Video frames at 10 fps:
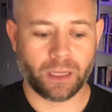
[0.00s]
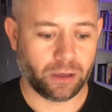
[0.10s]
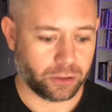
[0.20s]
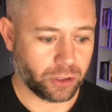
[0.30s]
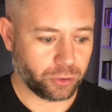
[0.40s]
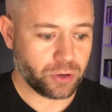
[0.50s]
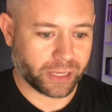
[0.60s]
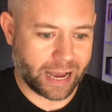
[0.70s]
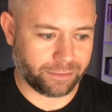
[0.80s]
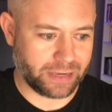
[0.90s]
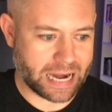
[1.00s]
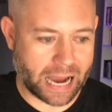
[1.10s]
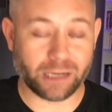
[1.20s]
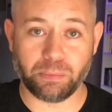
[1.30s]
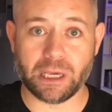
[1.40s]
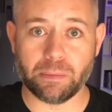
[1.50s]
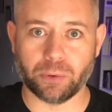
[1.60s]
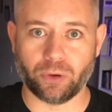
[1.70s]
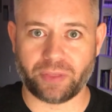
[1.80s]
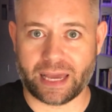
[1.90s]
You know, you can have 9
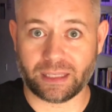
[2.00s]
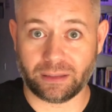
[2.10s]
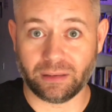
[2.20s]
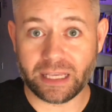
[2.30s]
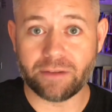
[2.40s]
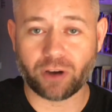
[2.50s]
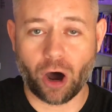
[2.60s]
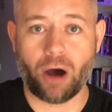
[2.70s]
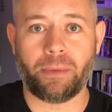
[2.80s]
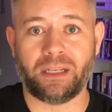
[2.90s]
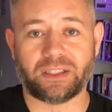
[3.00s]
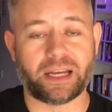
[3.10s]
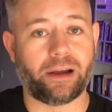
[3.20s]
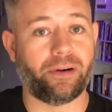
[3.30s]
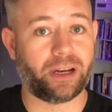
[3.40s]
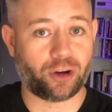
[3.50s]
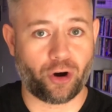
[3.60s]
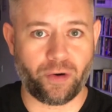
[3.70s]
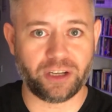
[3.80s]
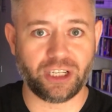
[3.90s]
people that leave comments that are
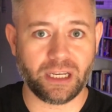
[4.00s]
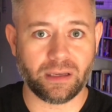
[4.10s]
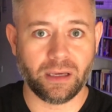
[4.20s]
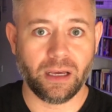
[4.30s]
encouraging,